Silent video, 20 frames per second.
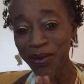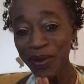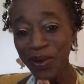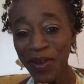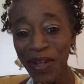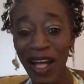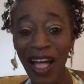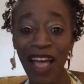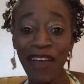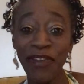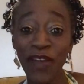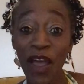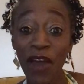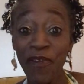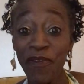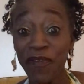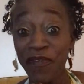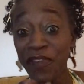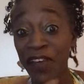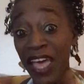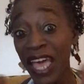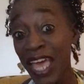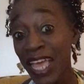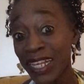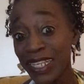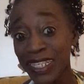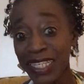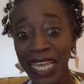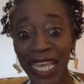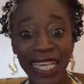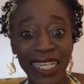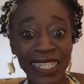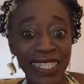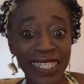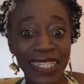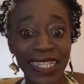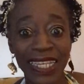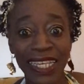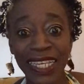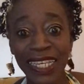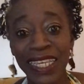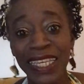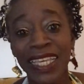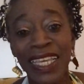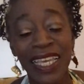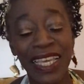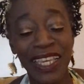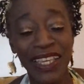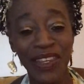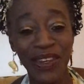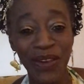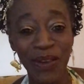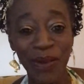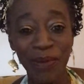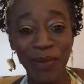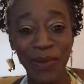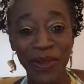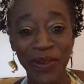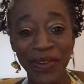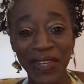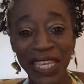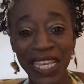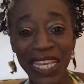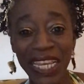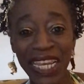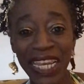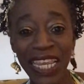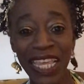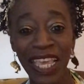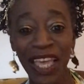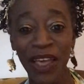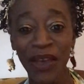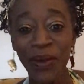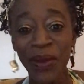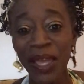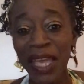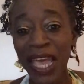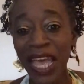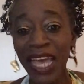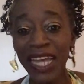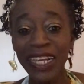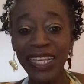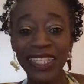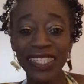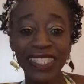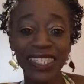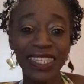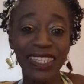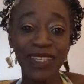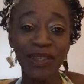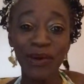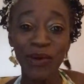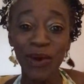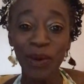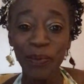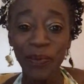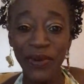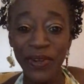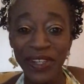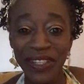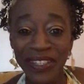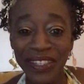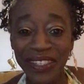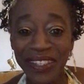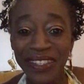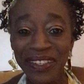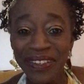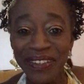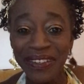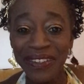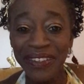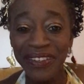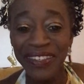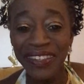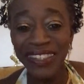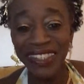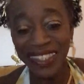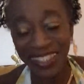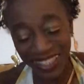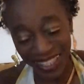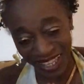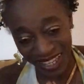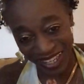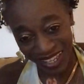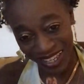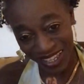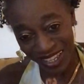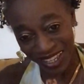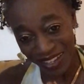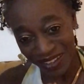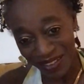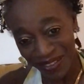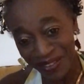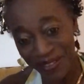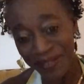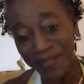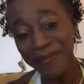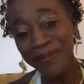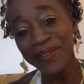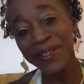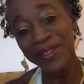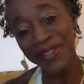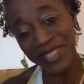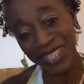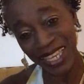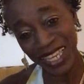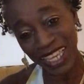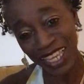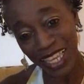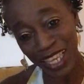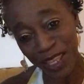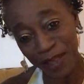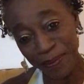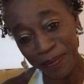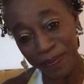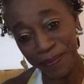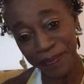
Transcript: all have a fantastic new moon in Leo. And I'll see you all pretty soon. Thank you. You take care.